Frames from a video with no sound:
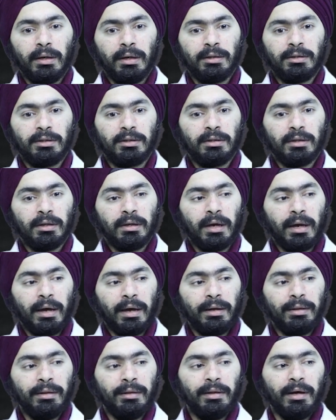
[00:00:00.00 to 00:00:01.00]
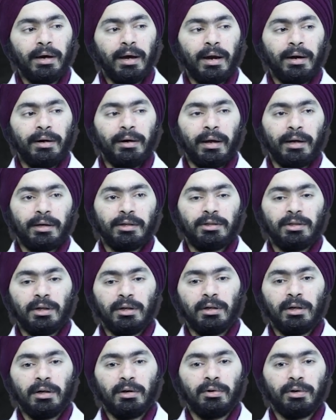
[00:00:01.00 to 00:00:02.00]
it's in the end
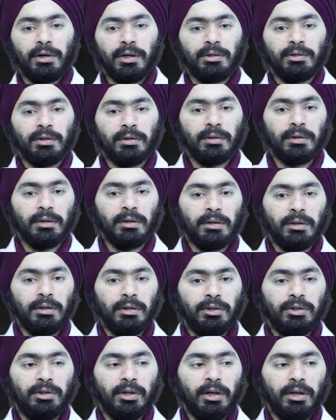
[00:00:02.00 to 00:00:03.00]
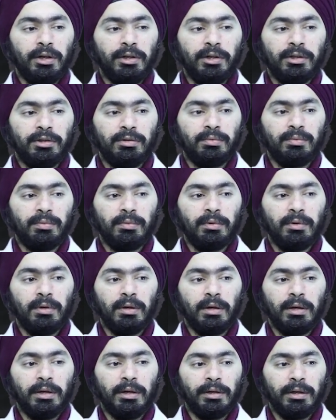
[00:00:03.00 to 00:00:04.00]
external rotation. Initially it is
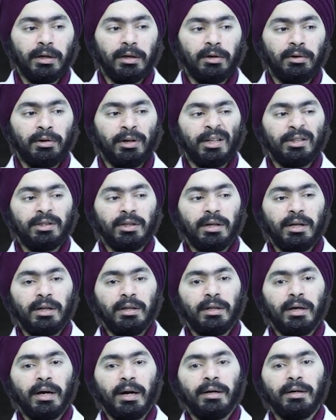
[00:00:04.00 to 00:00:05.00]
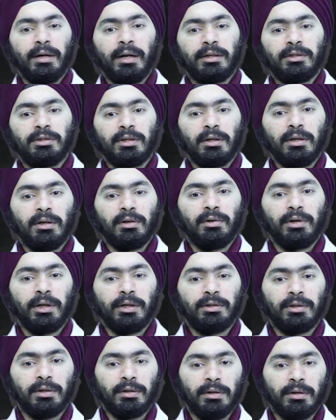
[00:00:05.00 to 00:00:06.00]
internal rotation, in the end external
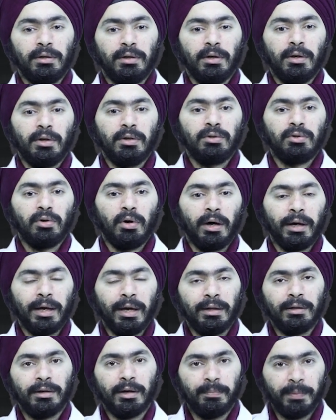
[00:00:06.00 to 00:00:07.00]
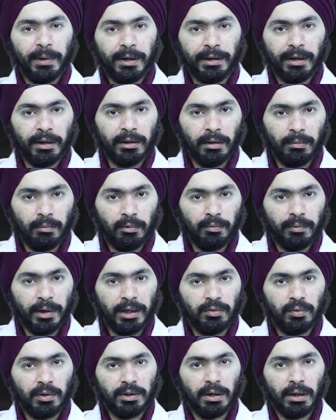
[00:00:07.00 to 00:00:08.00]
rotation. So again, repeating the
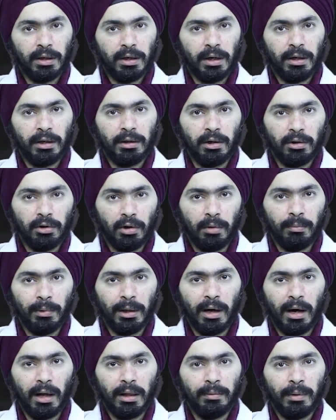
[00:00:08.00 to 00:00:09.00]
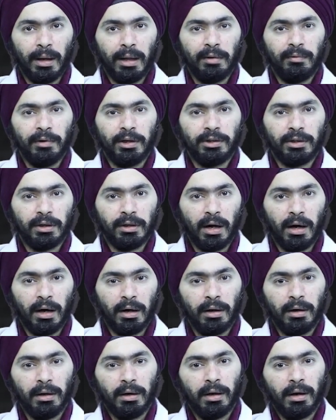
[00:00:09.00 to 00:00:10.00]
movements which occur in the normal arm elevation
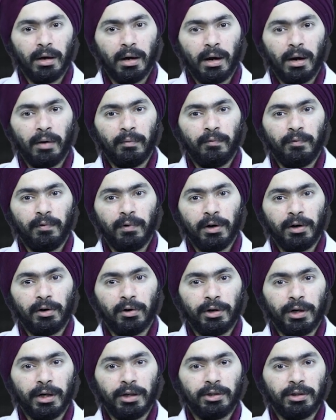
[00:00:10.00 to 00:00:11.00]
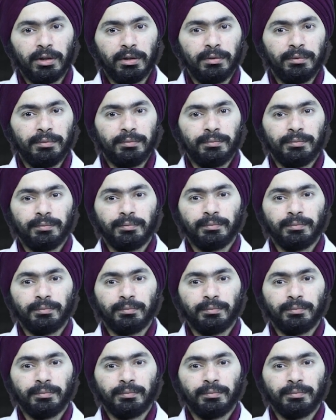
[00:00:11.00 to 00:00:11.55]
are upward rotation,